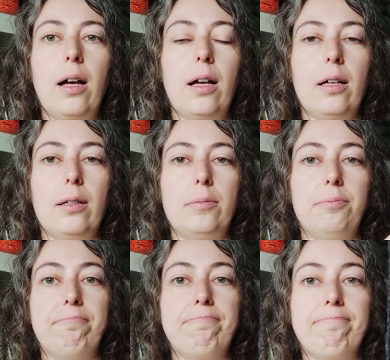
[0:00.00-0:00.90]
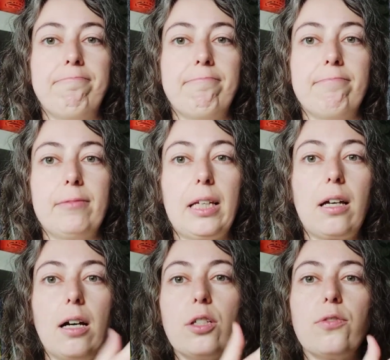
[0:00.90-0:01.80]

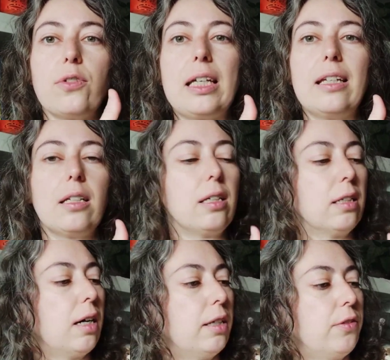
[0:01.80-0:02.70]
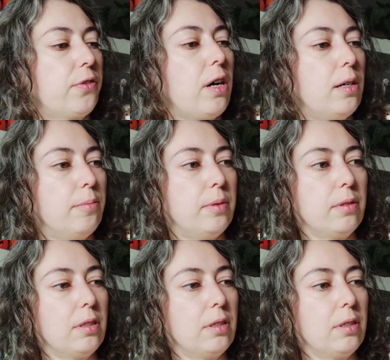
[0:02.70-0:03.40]
kind of in kind of calm